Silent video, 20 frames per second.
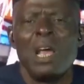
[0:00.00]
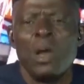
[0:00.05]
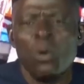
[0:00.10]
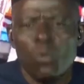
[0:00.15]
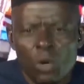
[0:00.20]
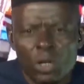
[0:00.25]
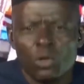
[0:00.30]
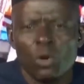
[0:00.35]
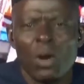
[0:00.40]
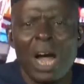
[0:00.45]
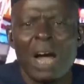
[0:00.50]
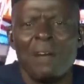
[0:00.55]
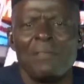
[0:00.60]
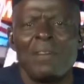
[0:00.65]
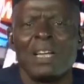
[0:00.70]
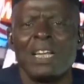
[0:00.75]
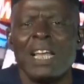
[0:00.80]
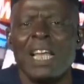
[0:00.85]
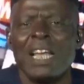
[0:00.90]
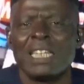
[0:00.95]
We should have
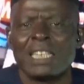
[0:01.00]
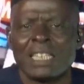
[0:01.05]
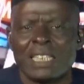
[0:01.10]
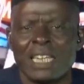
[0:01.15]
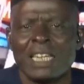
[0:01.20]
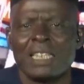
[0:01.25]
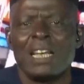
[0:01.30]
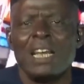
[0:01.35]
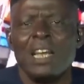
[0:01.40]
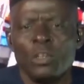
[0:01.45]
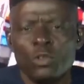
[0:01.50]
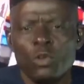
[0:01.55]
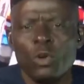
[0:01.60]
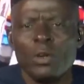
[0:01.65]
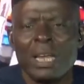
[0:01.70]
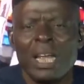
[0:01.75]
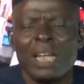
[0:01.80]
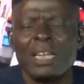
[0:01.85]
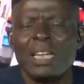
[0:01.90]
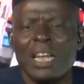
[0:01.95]
a state
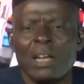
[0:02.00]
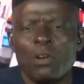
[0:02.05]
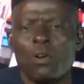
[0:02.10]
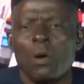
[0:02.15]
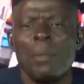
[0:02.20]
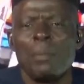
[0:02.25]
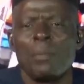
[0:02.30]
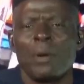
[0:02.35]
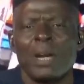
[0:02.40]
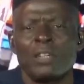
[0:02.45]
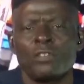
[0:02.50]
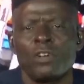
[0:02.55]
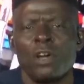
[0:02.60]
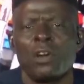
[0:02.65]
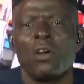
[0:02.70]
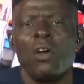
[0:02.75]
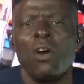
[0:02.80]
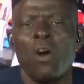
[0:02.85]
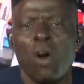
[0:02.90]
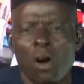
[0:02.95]
today in
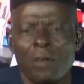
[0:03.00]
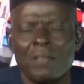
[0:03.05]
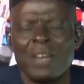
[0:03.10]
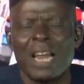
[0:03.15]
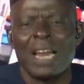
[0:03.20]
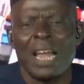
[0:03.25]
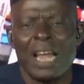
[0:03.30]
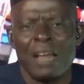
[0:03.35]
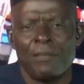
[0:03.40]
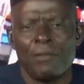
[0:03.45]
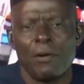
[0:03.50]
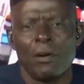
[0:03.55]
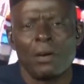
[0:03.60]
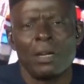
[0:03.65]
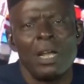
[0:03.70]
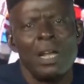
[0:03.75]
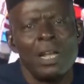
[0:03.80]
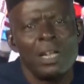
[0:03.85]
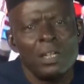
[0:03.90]
commemoration of that effort.